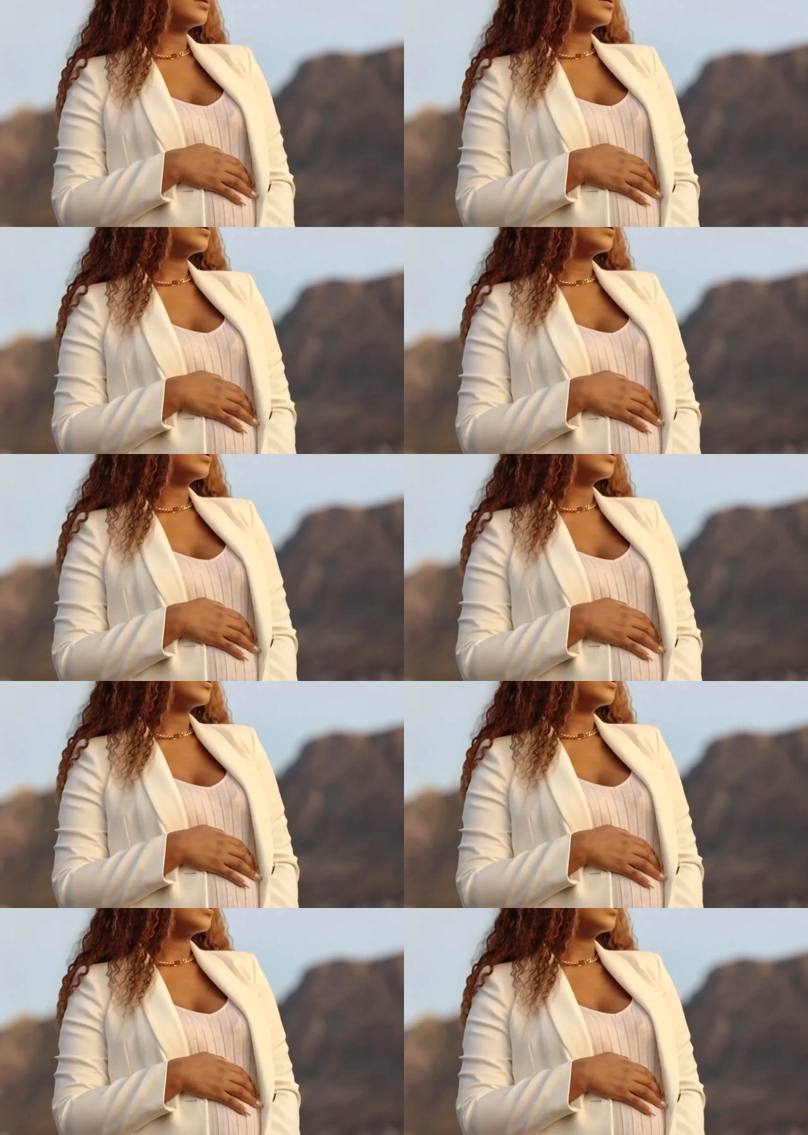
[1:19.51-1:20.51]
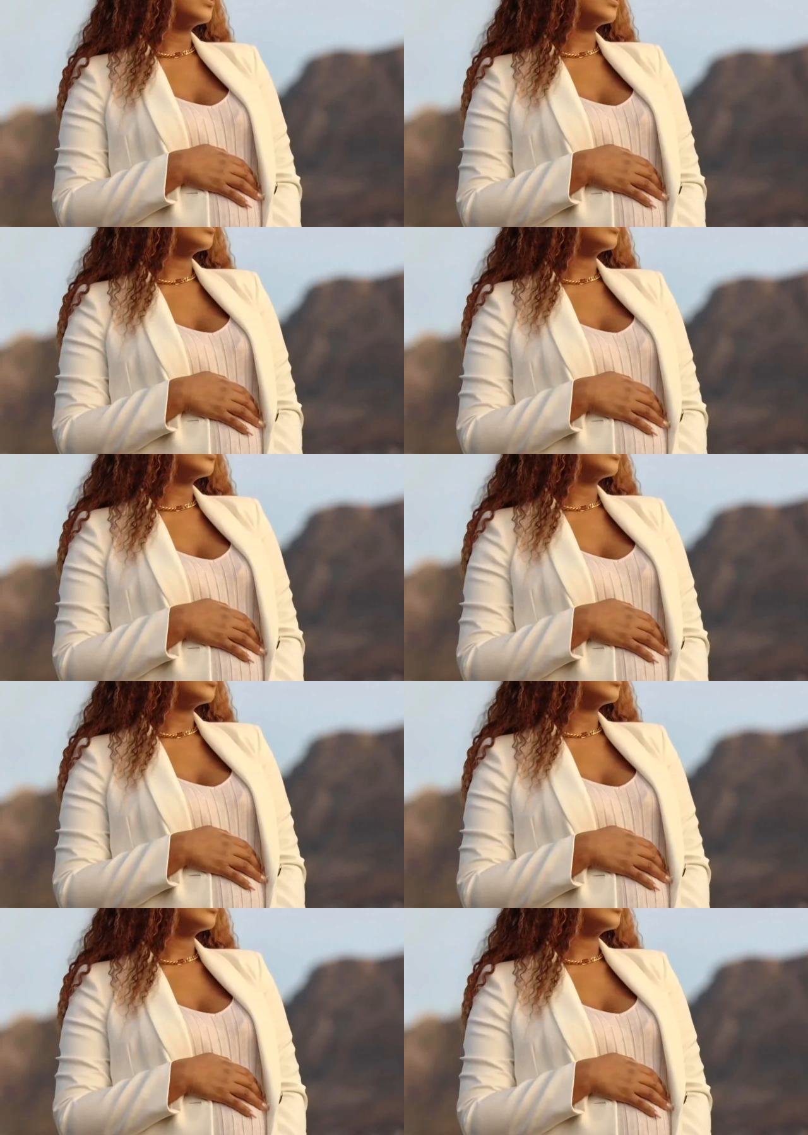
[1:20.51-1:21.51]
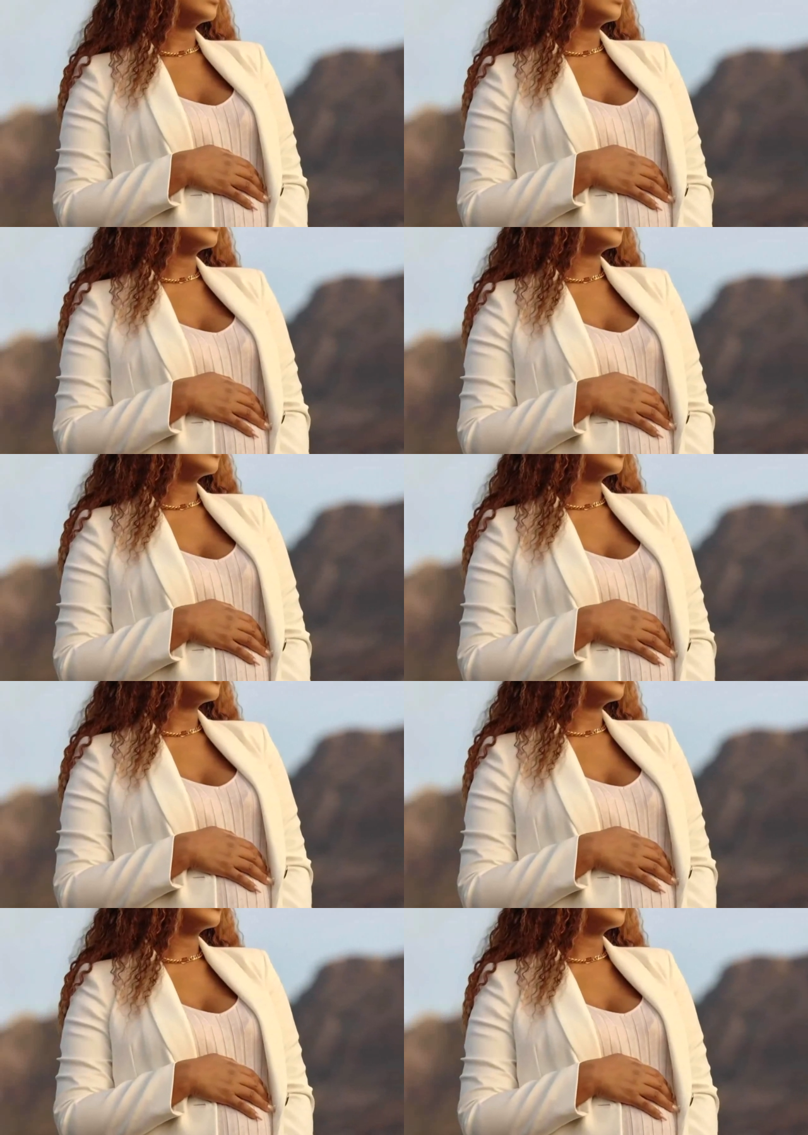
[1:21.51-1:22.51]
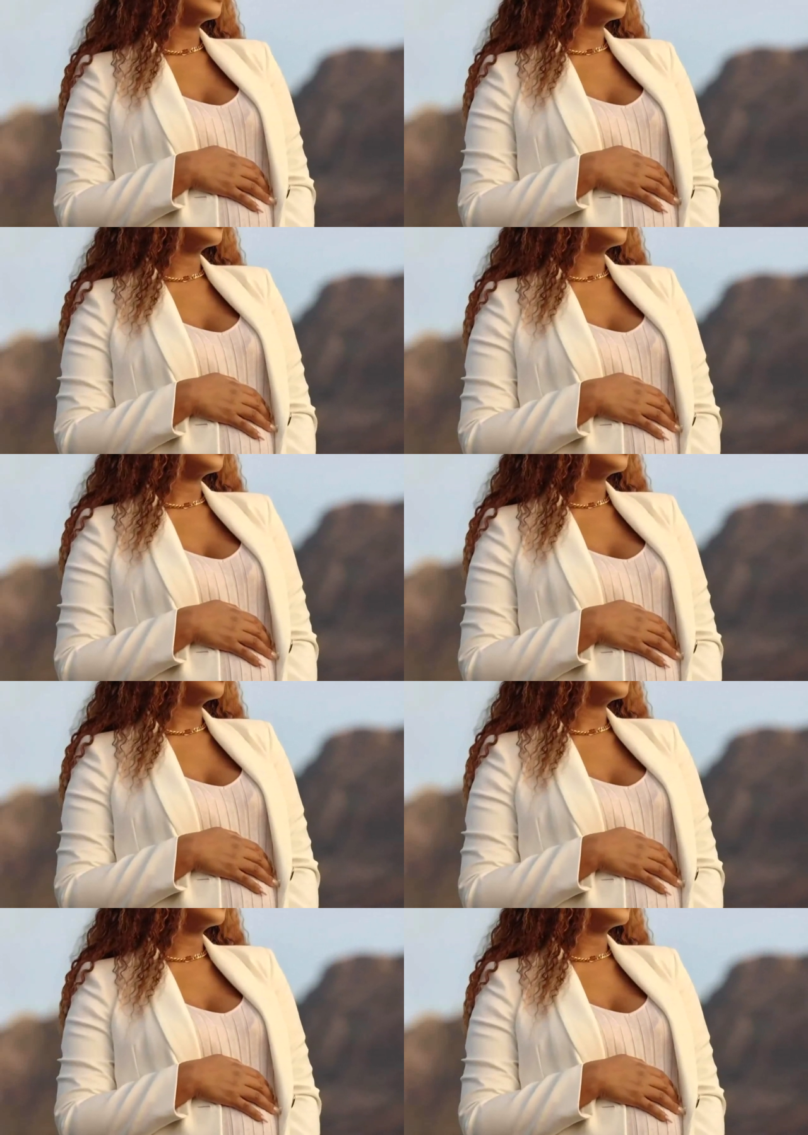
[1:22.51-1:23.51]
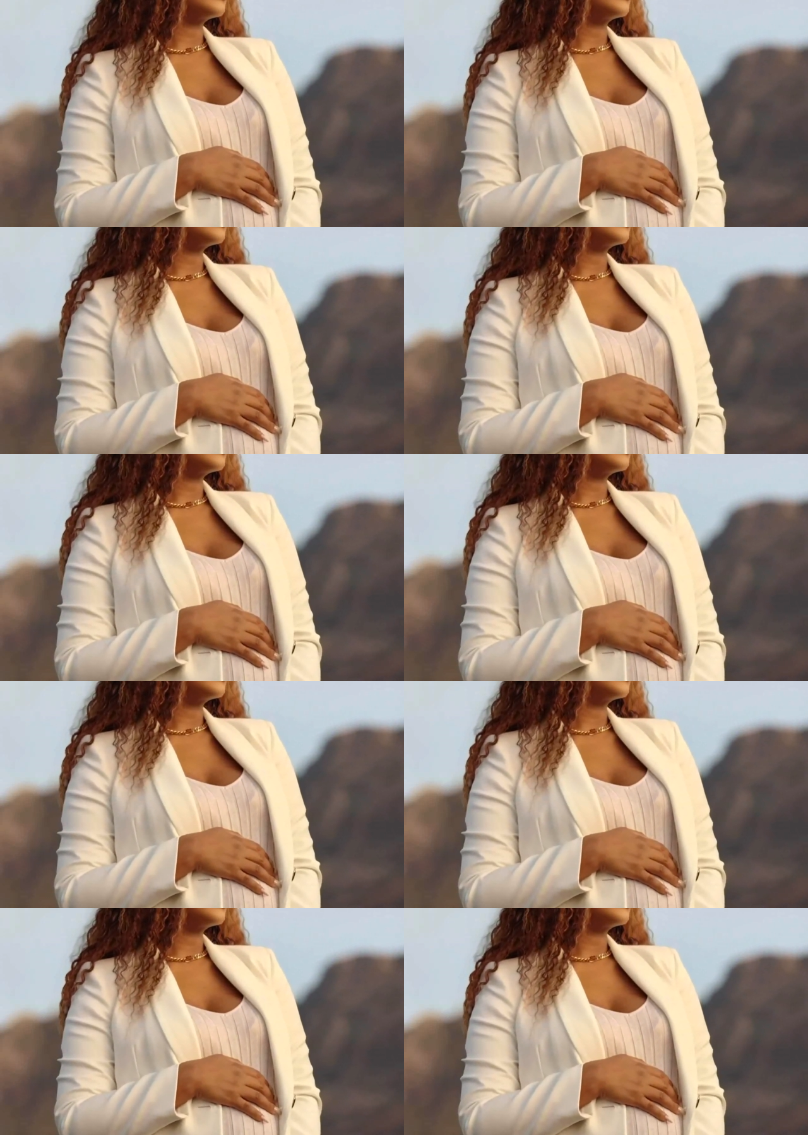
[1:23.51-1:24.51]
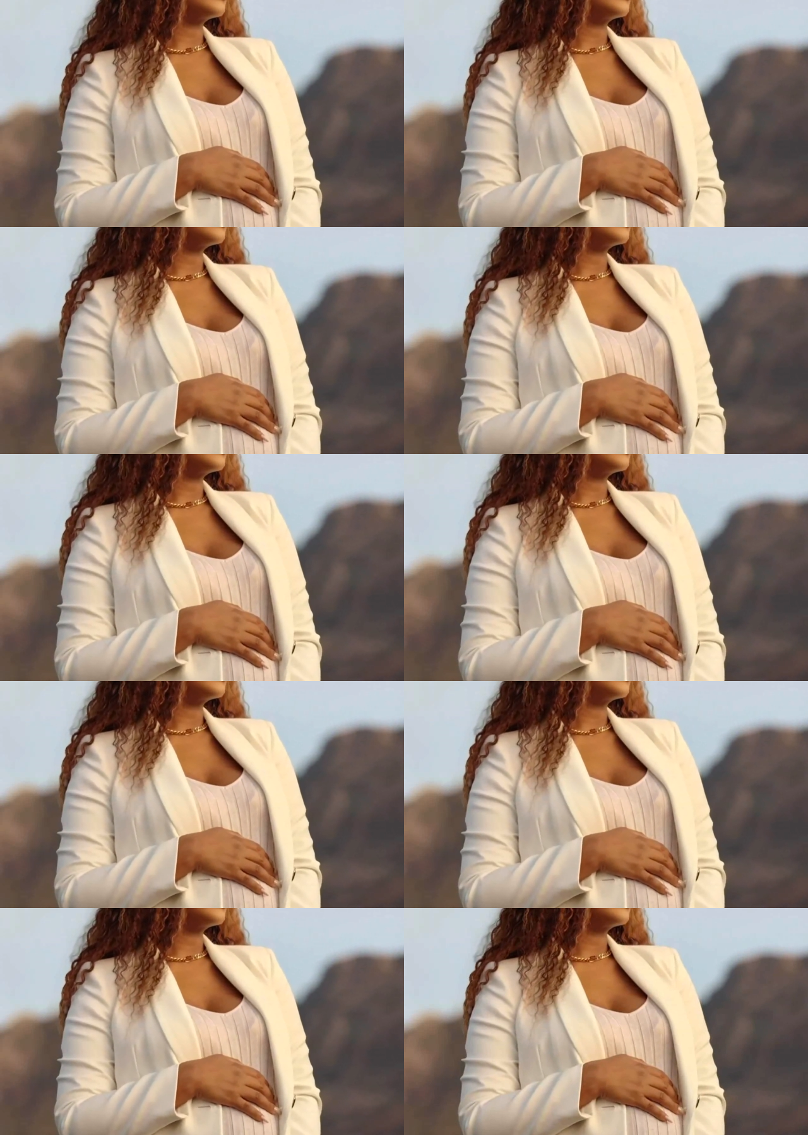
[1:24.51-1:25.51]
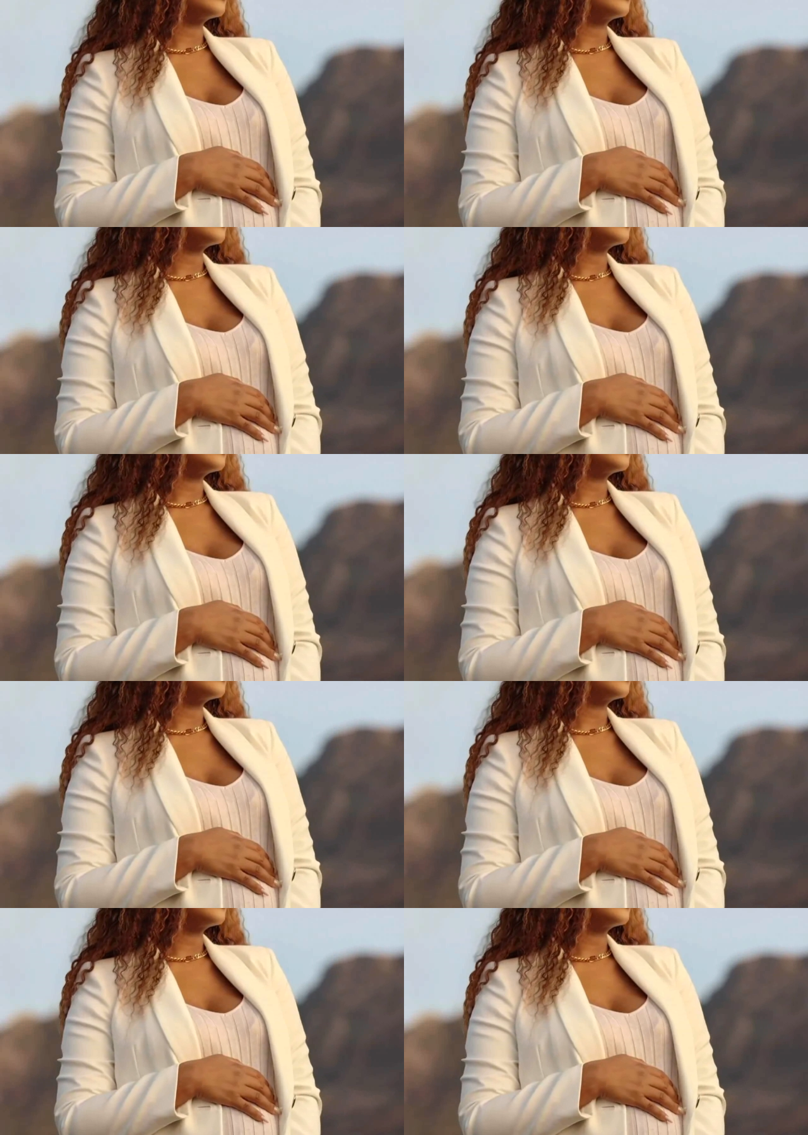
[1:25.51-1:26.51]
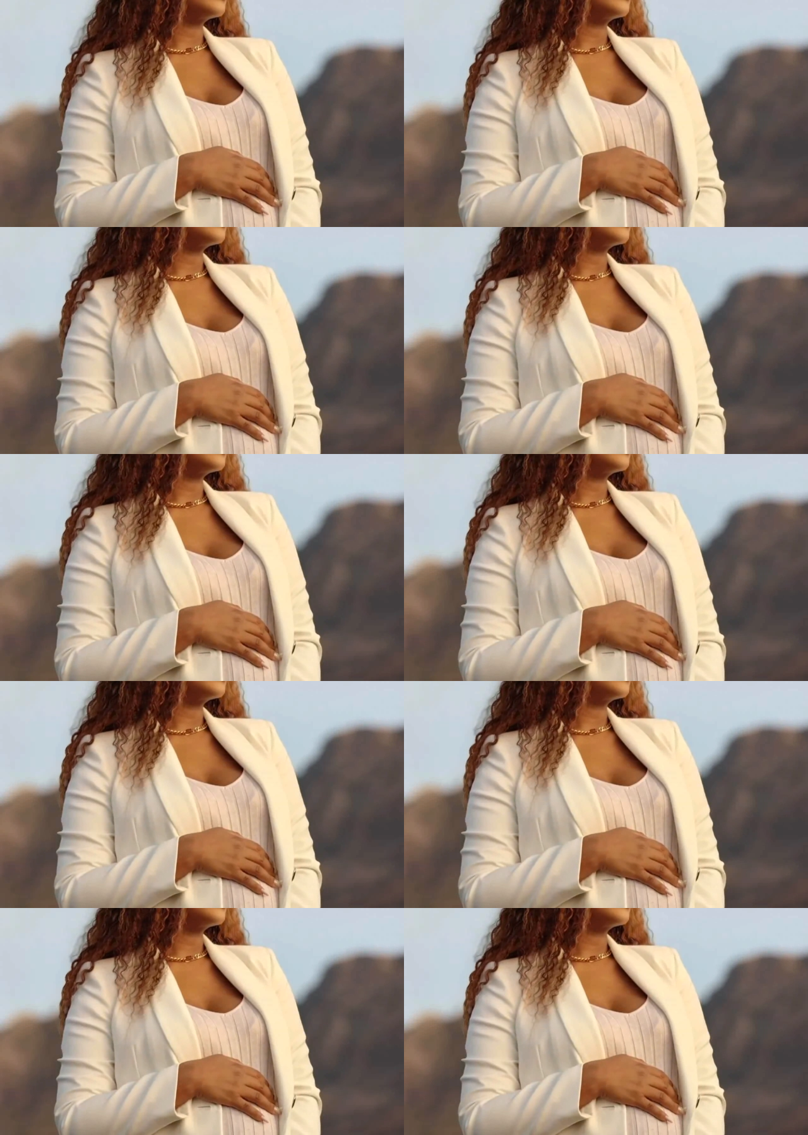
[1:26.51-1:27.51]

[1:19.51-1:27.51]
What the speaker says: No face is visible, so there are no lips to read.